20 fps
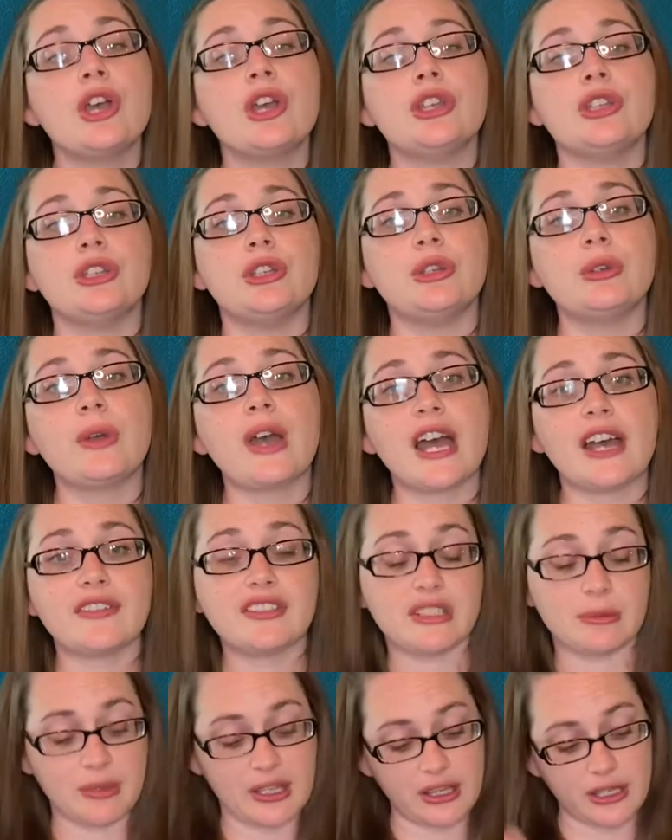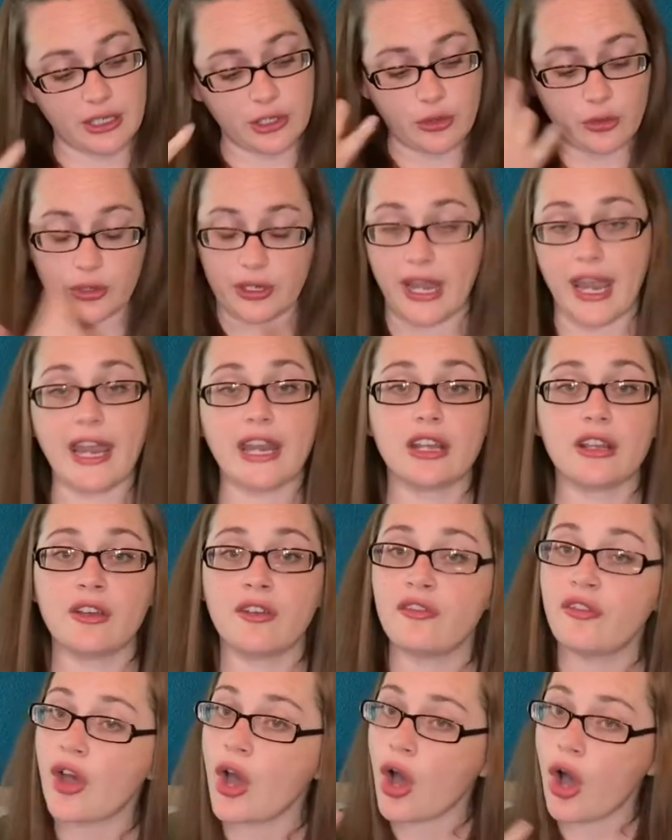you have to be the
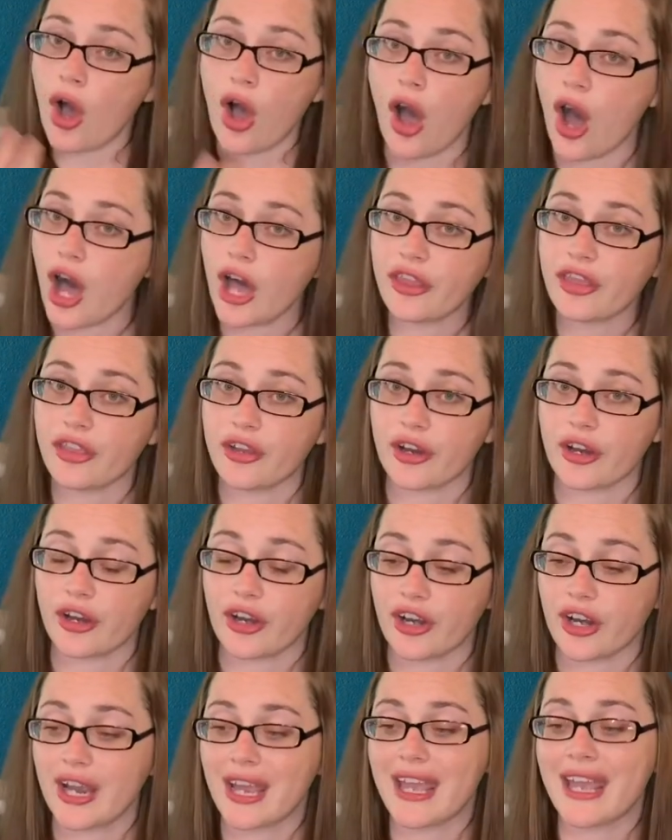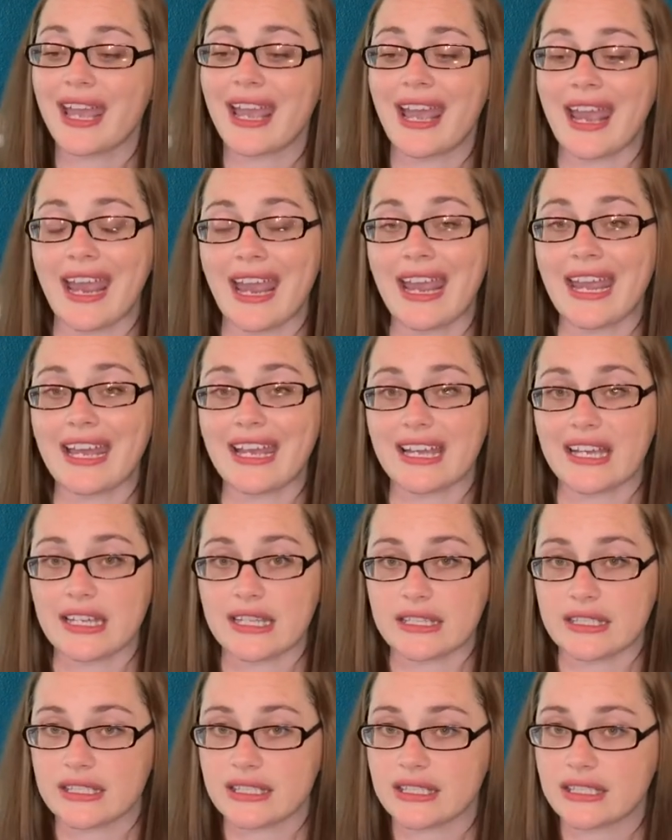creative author
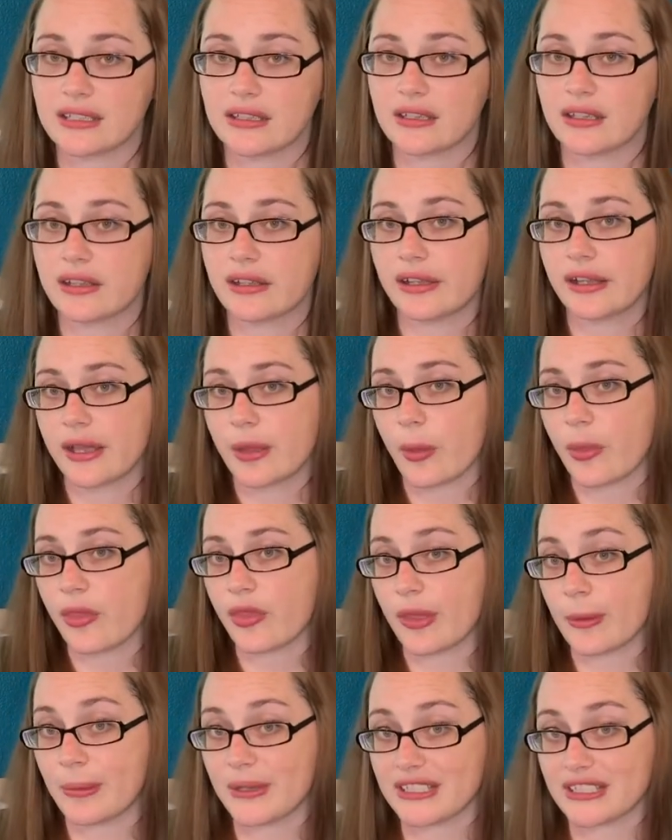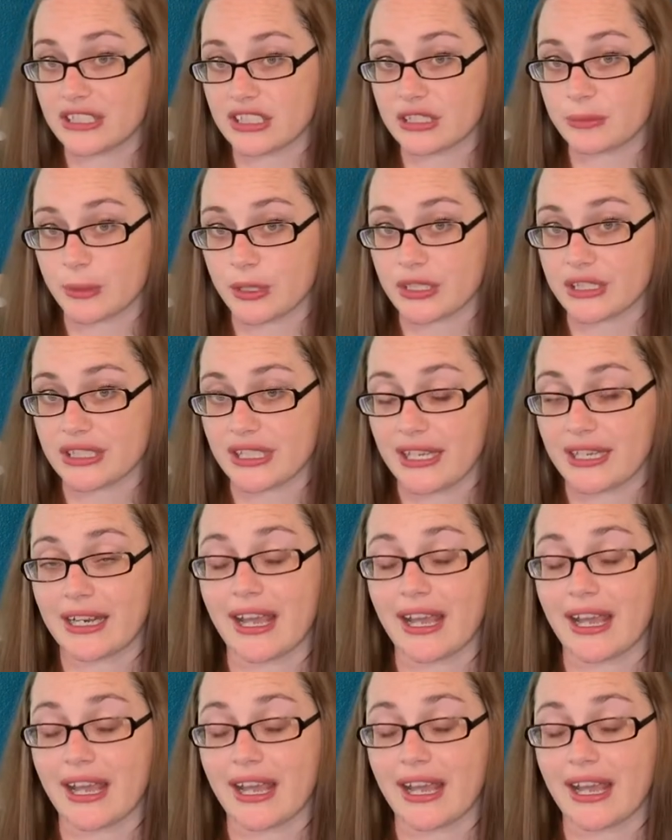and the business person.